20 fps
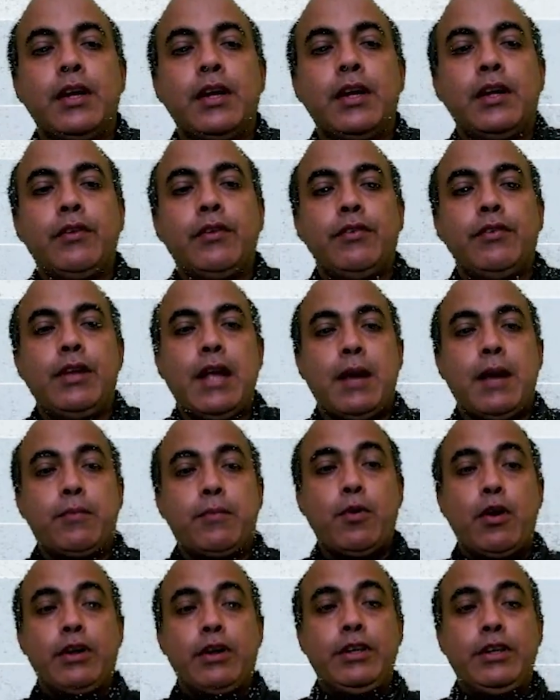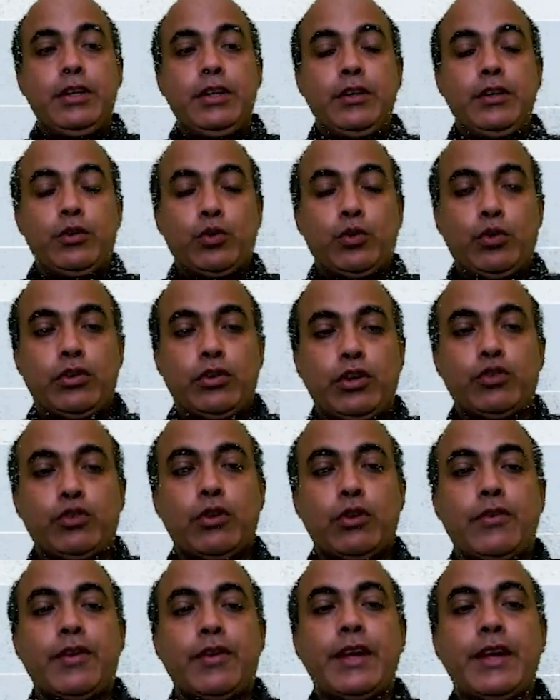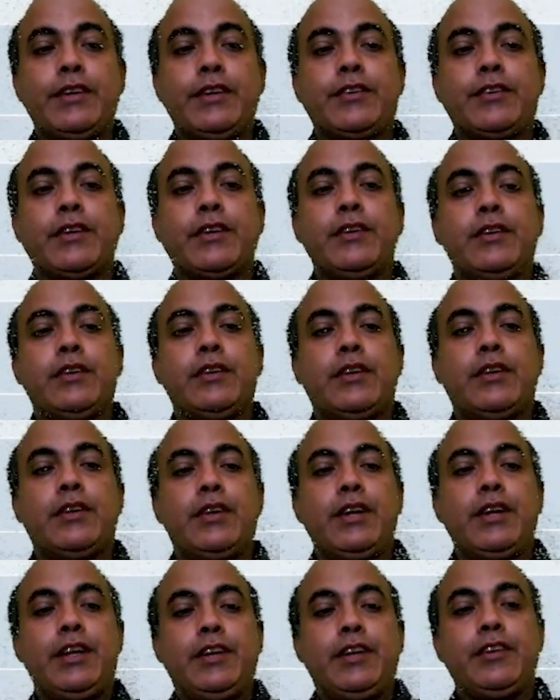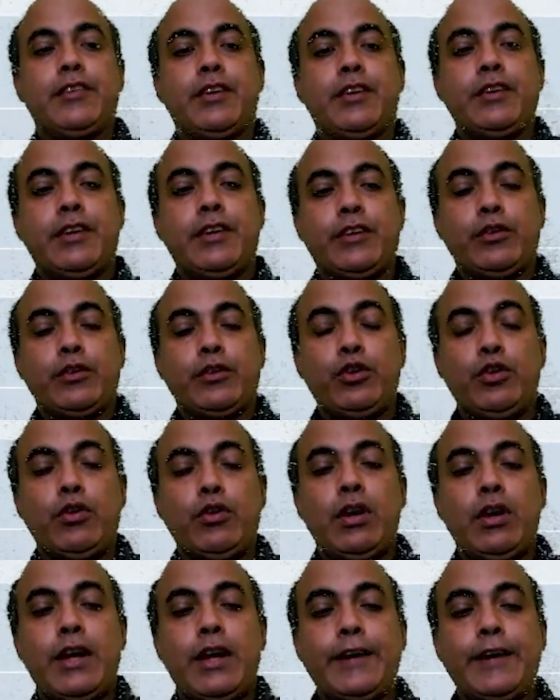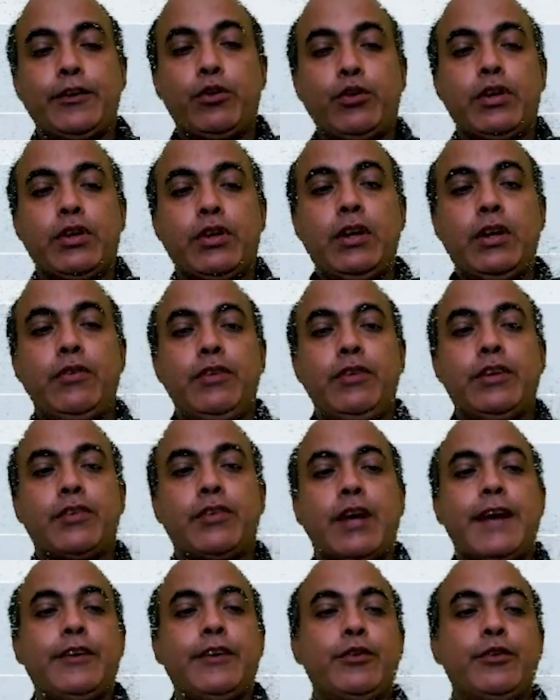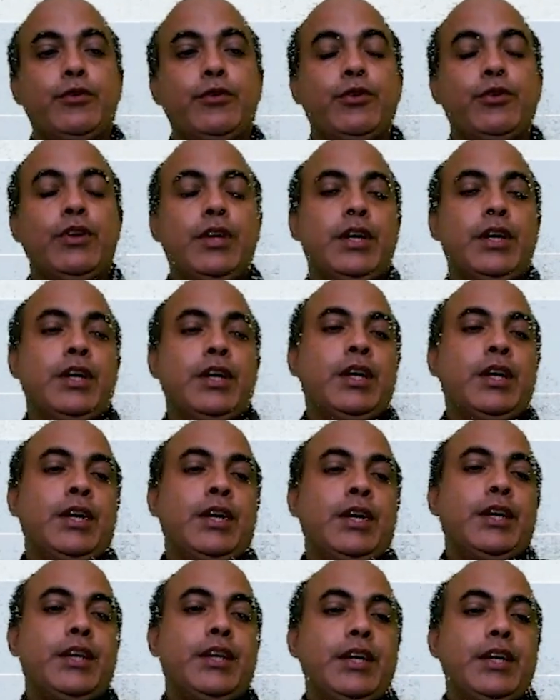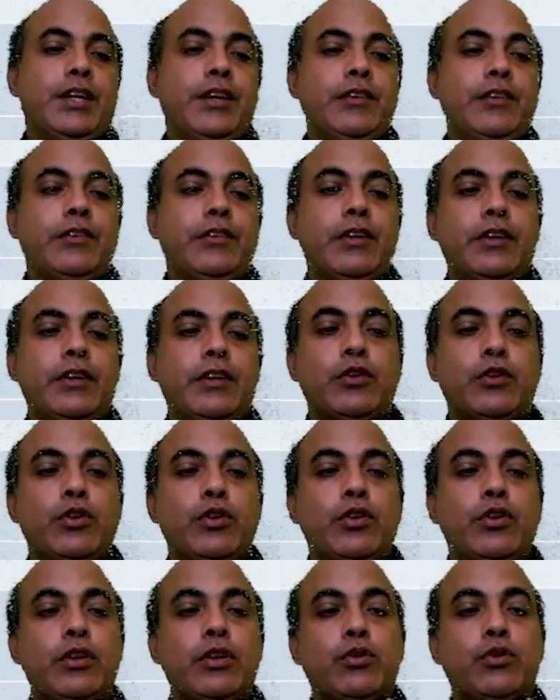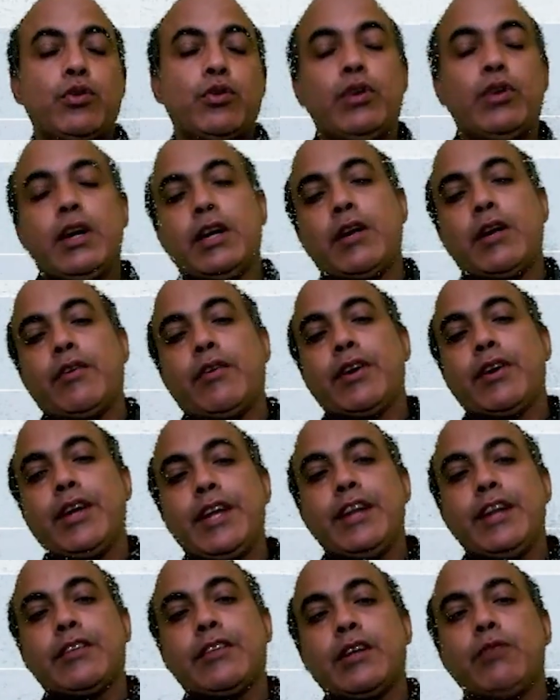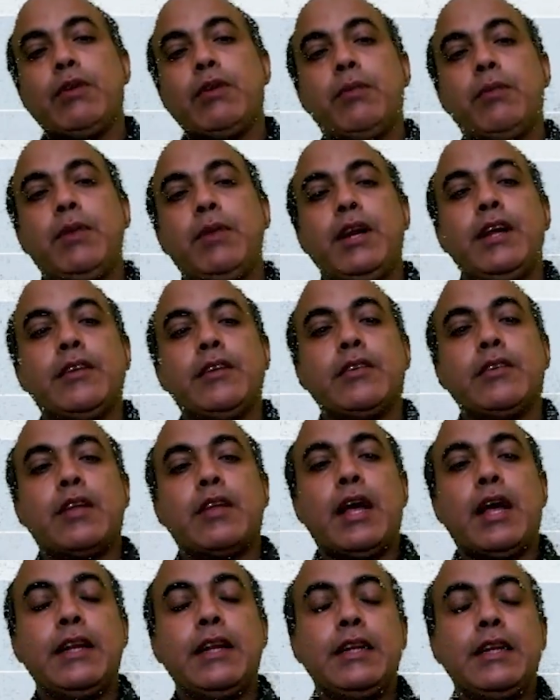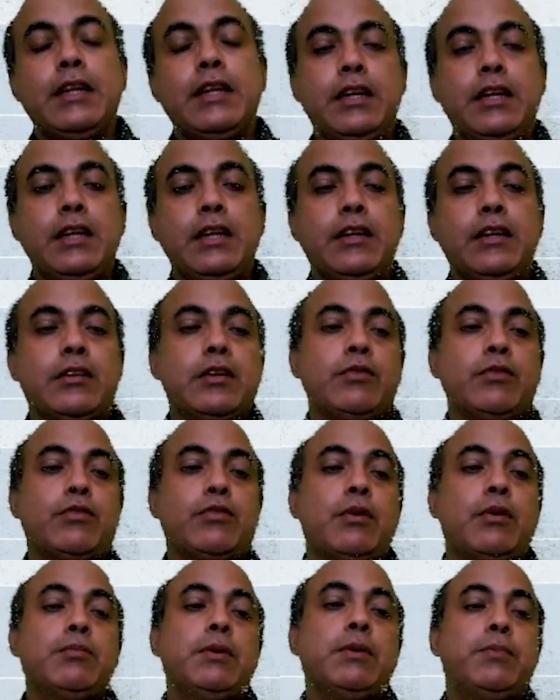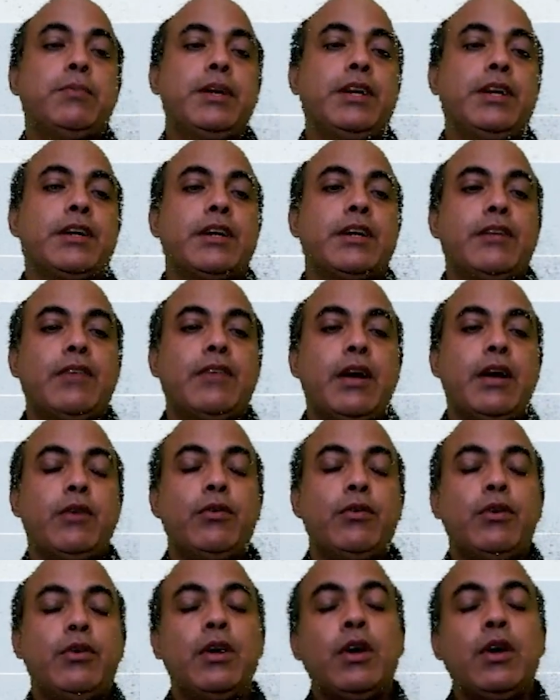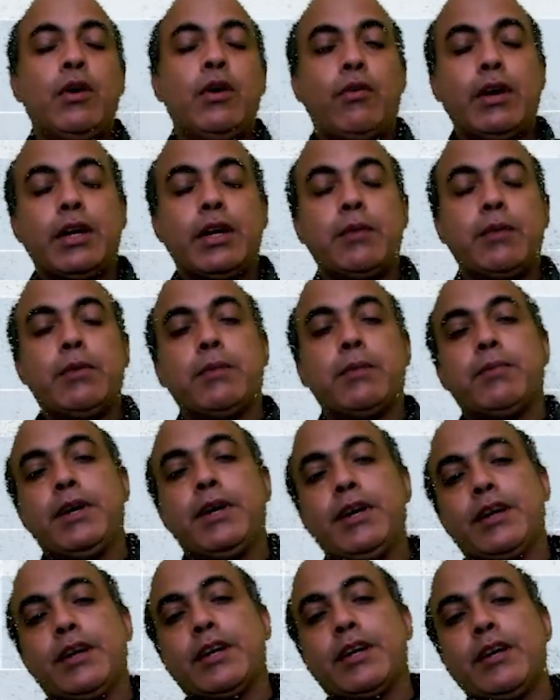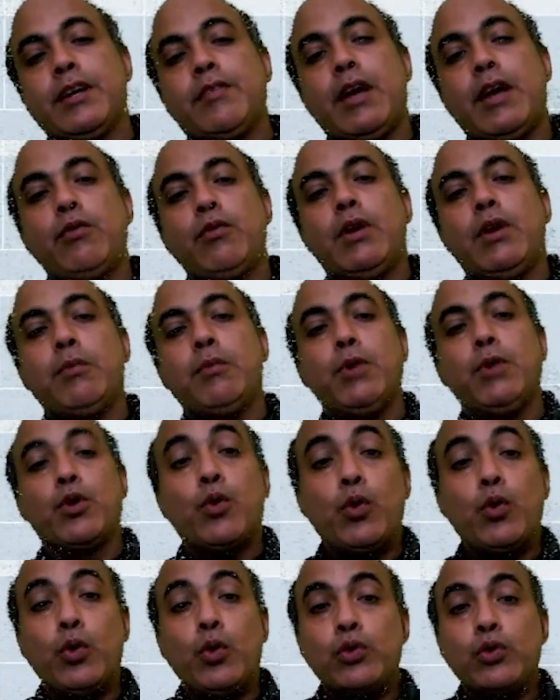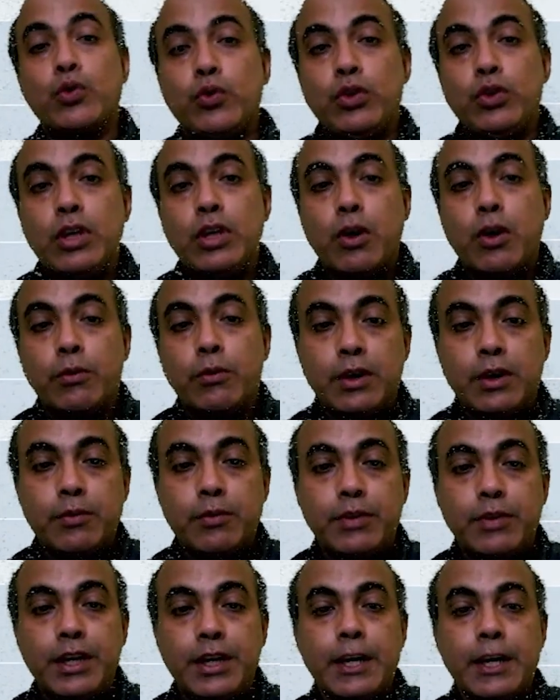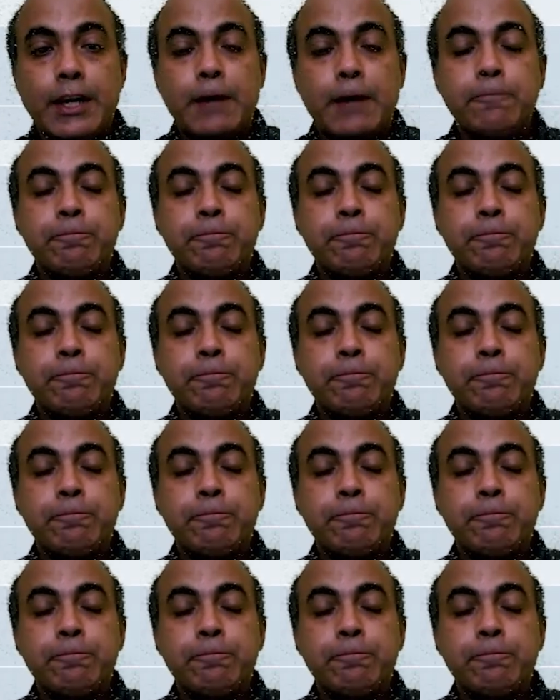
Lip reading: We have got the sources of variation, regression, residual, and total. We try to decrease the residual so that our regression will be less, and regression from the predicted value, whatever predicted value, will be close to the observed data.